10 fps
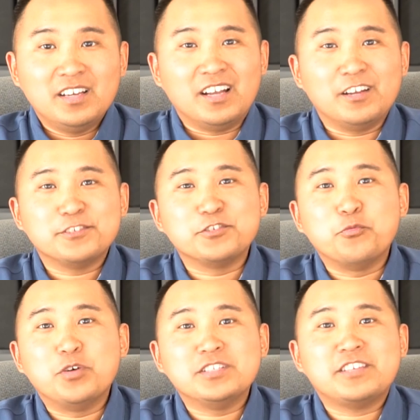I
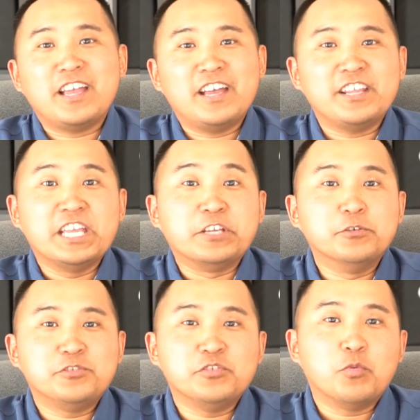also once had a
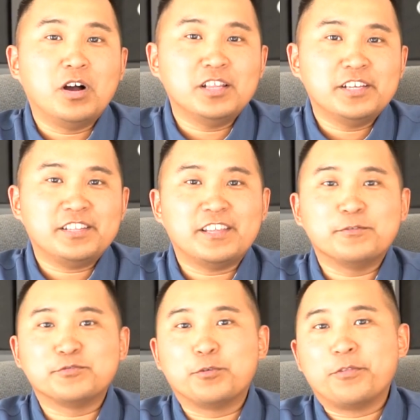Gucci wallet that
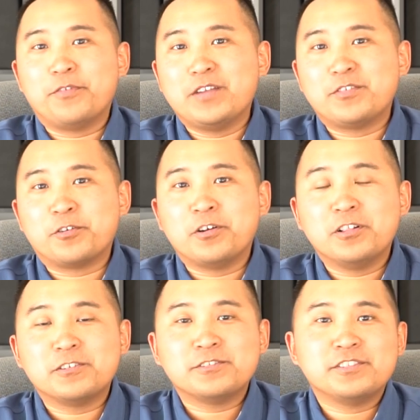was worth
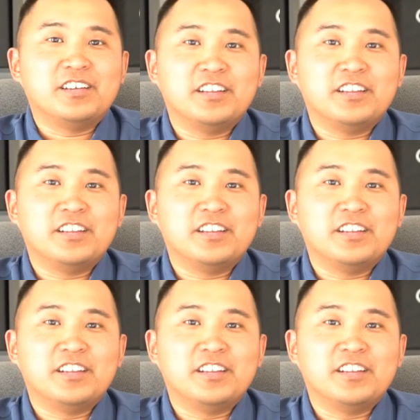$500.